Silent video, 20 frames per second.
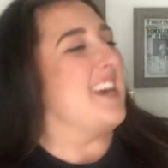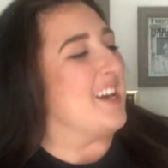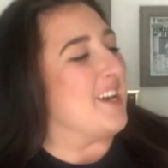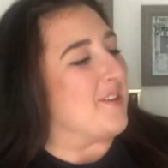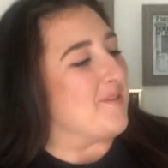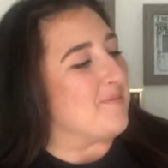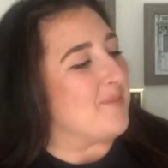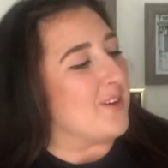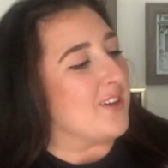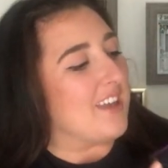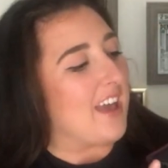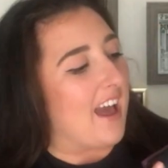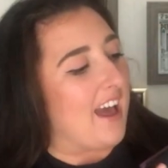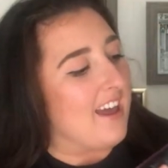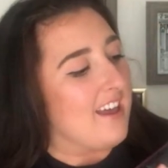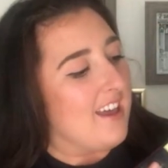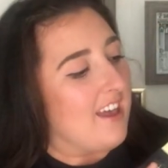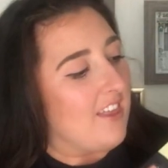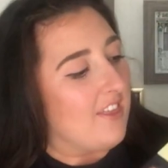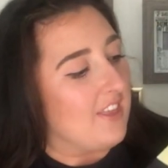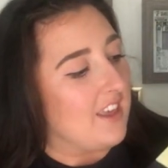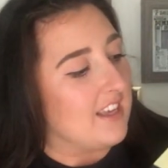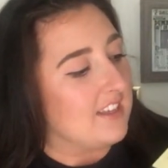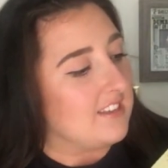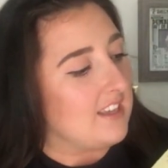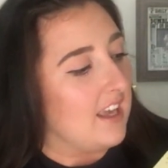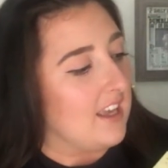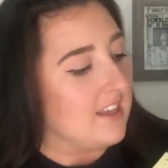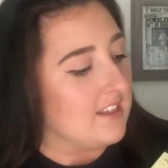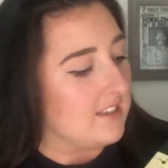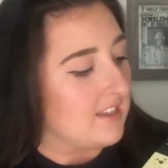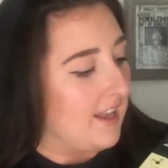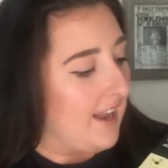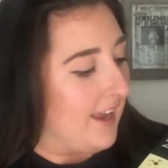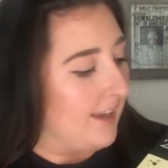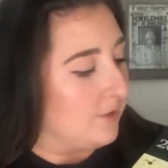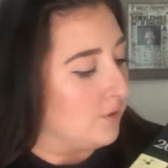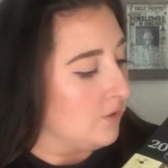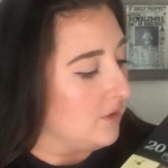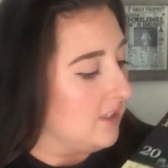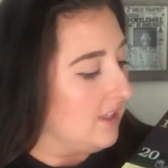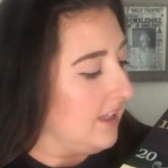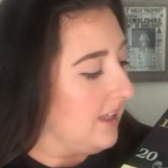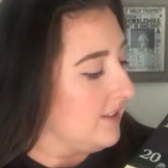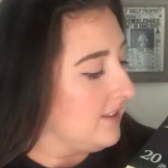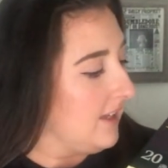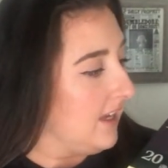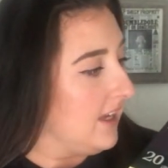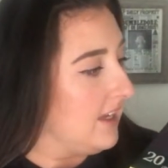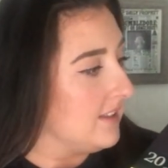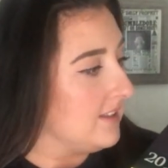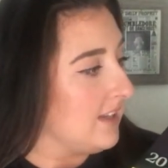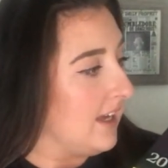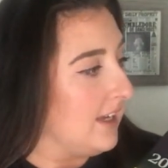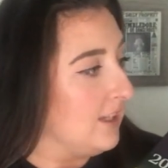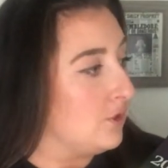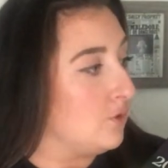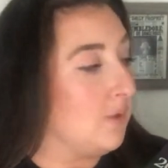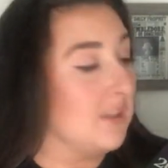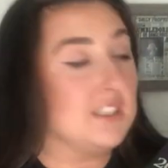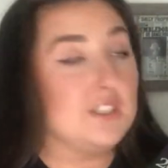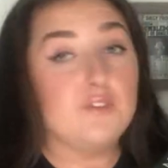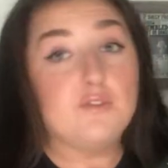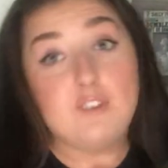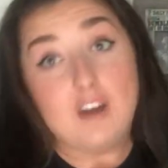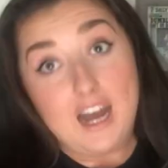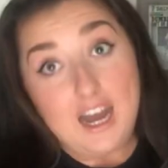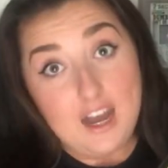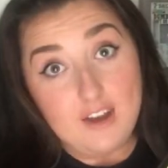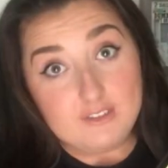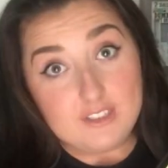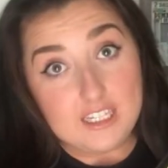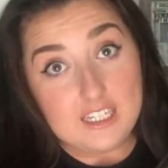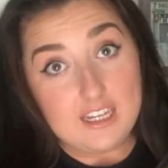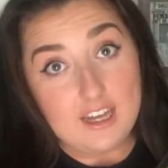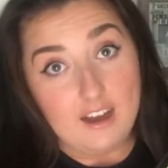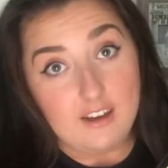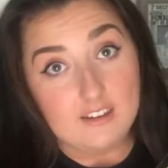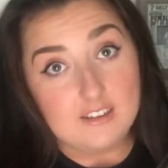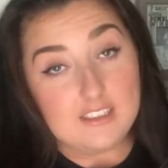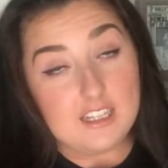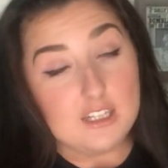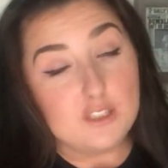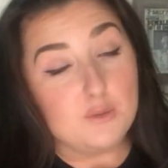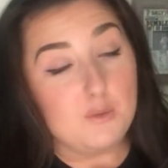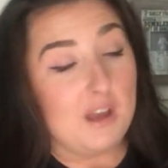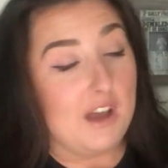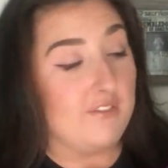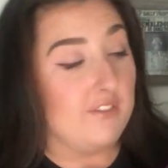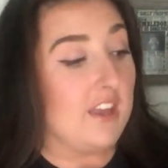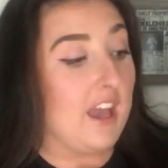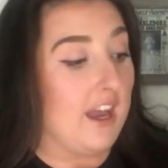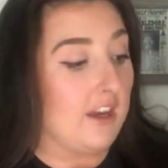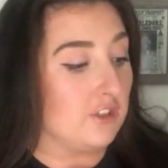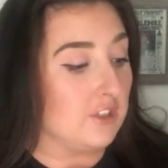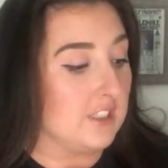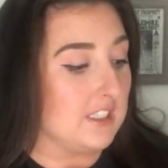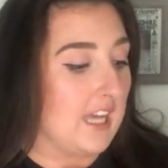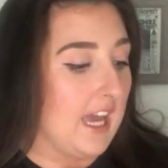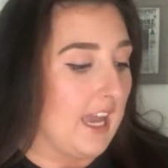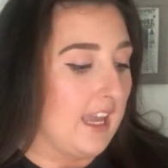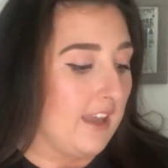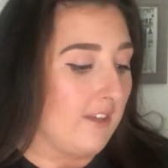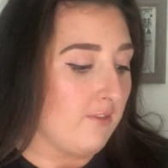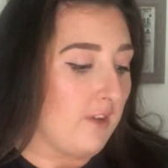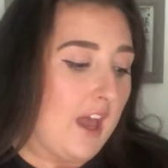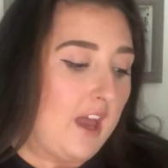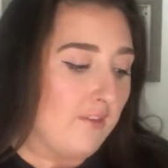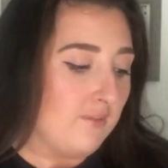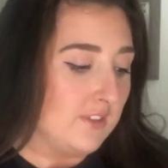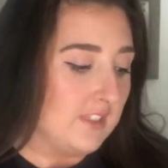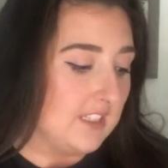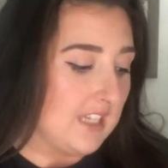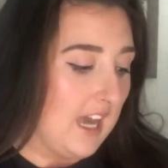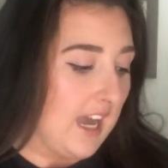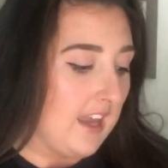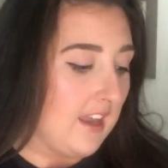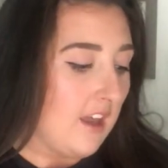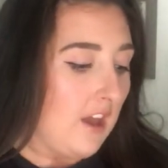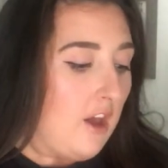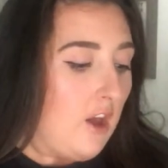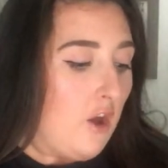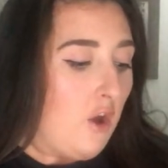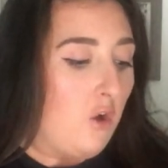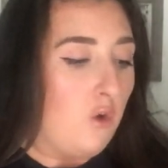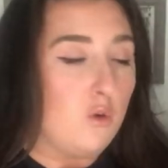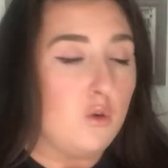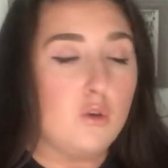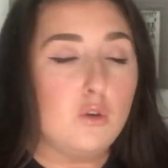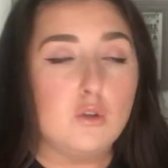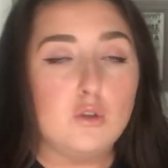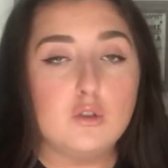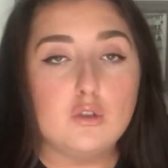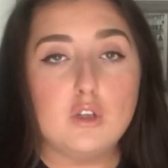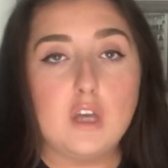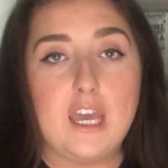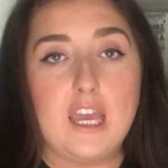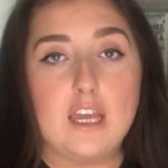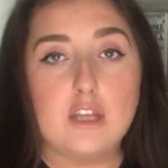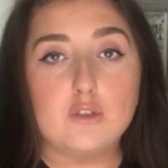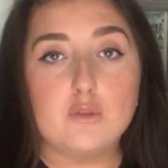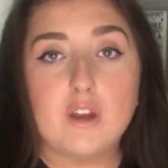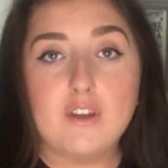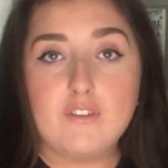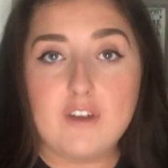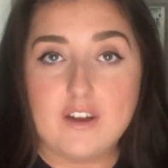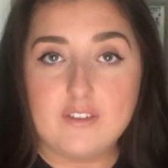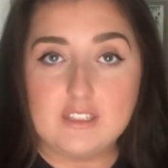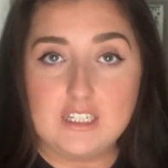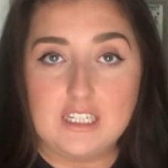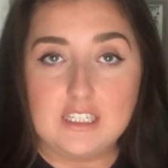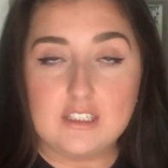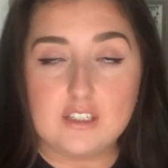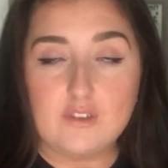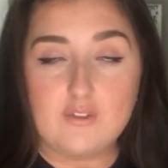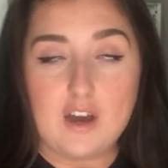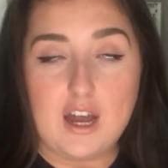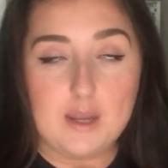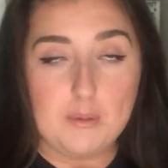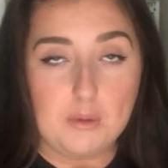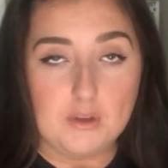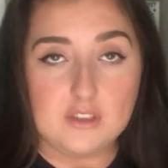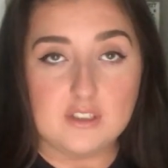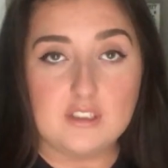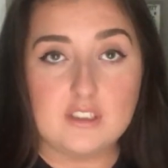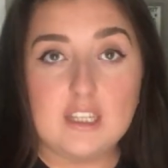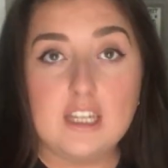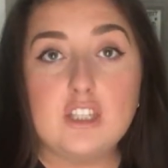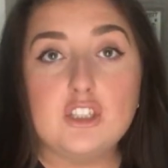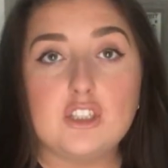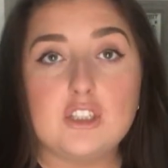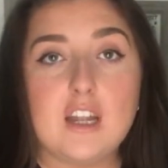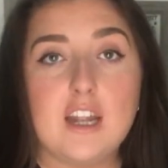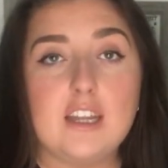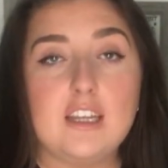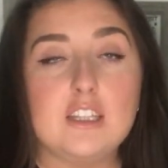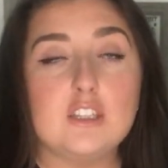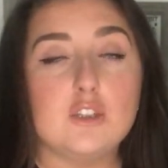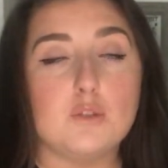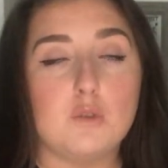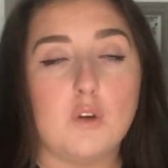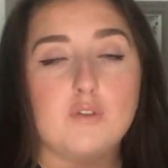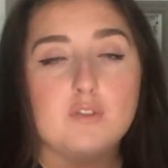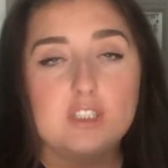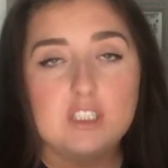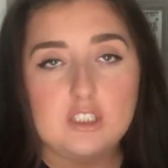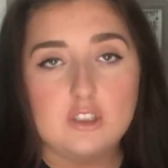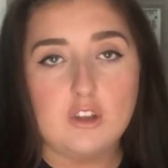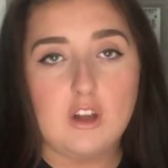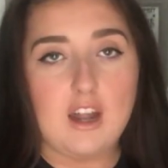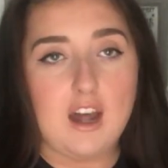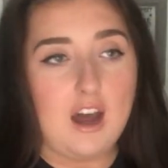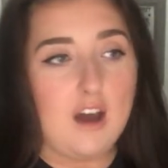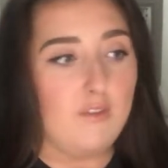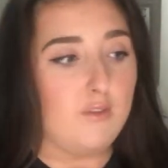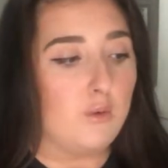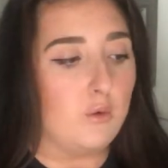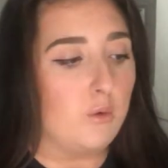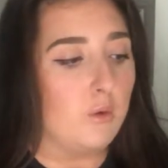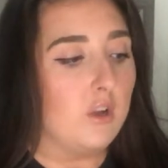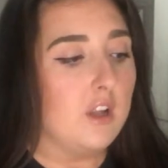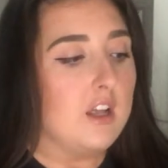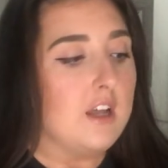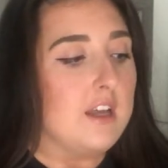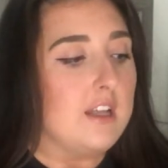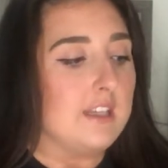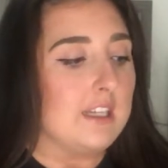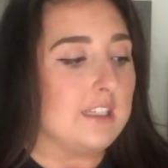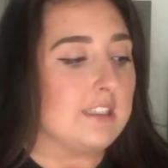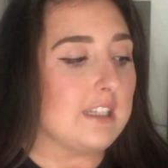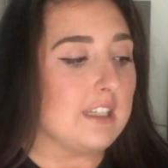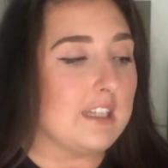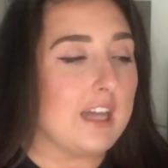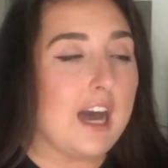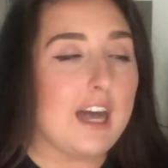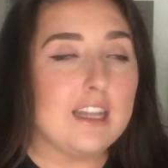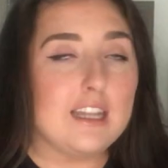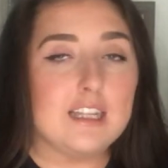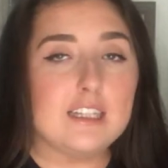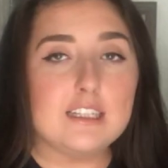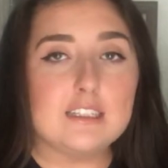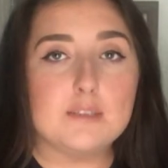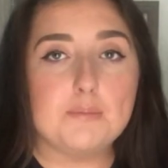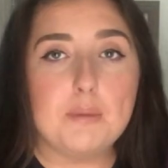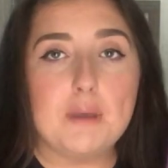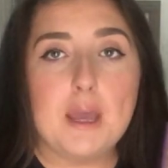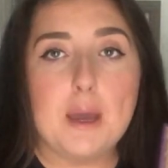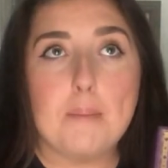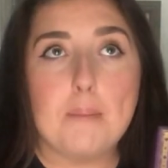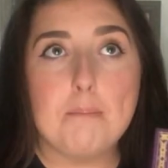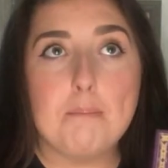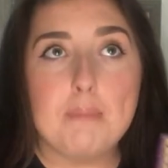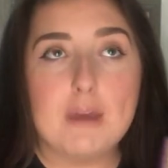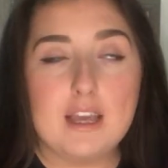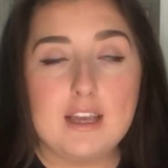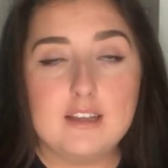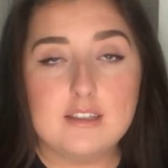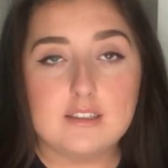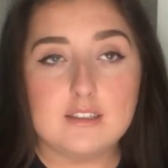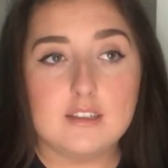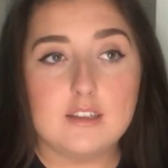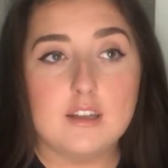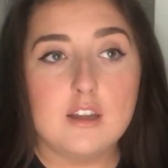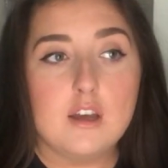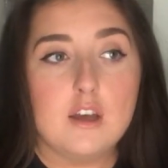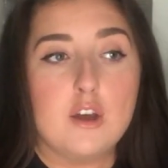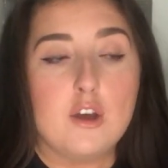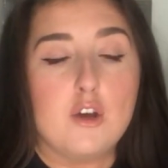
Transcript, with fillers: um, But yeah, this is the next one. So this is a 25 day calendar. So we have the extra day for every day. All uh, 25 days of Harry Potter stationery. So obviously it's going to have all things like that. I think this would be amazing